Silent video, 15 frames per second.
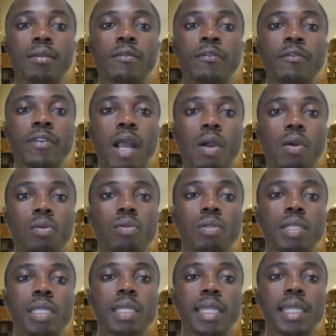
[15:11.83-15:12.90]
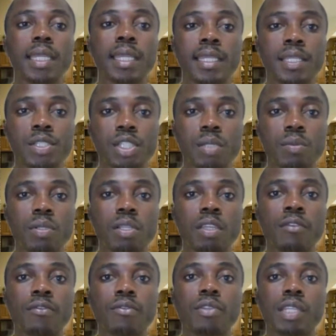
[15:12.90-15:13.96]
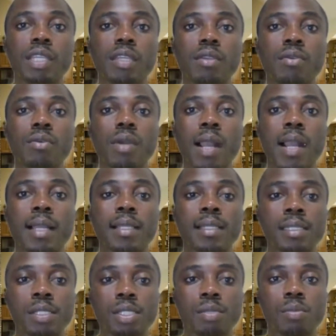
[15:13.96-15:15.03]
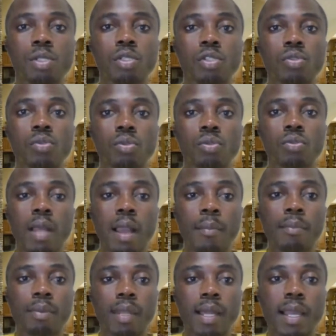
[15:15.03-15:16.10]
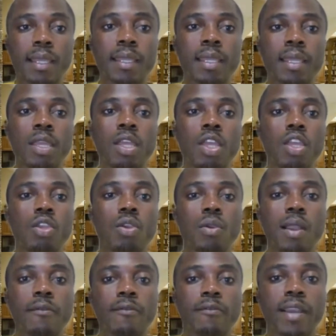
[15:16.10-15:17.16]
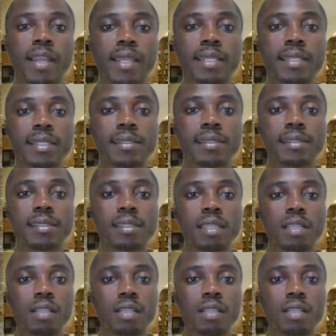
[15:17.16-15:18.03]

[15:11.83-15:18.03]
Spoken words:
found eligible. If you think you are eligible to apply, you can find these